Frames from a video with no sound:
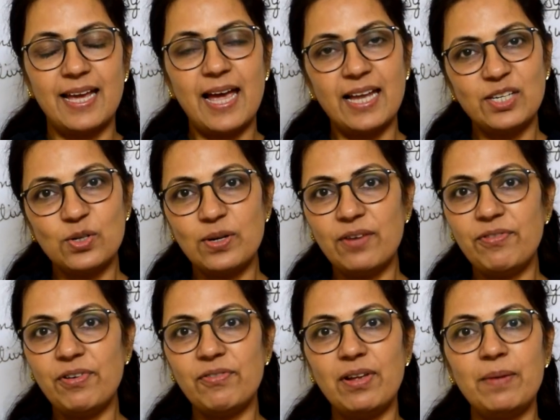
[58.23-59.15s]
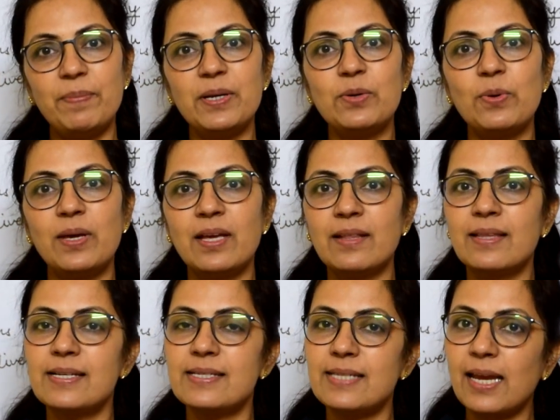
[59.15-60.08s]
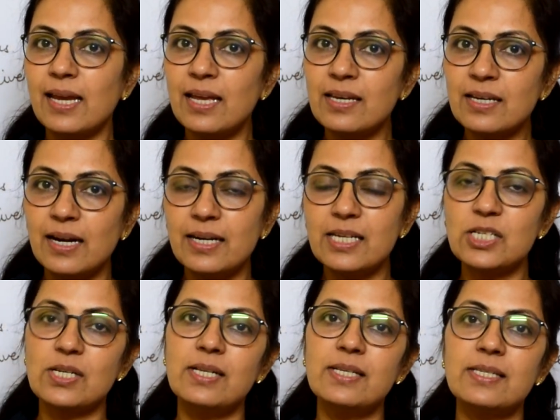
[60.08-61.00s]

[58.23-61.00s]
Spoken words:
And today we will be doing the second conditional